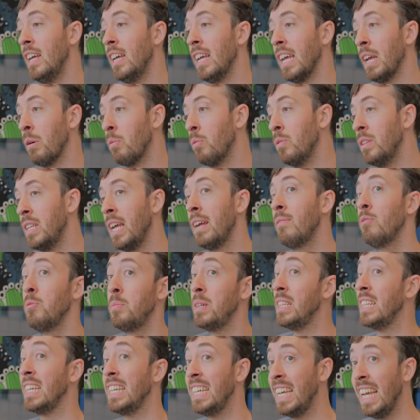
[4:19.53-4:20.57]
it will never
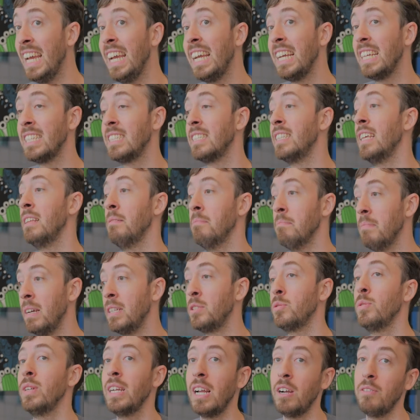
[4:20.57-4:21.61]
be the case that
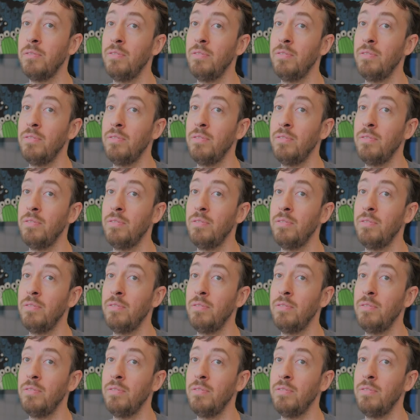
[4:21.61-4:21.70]
measuring how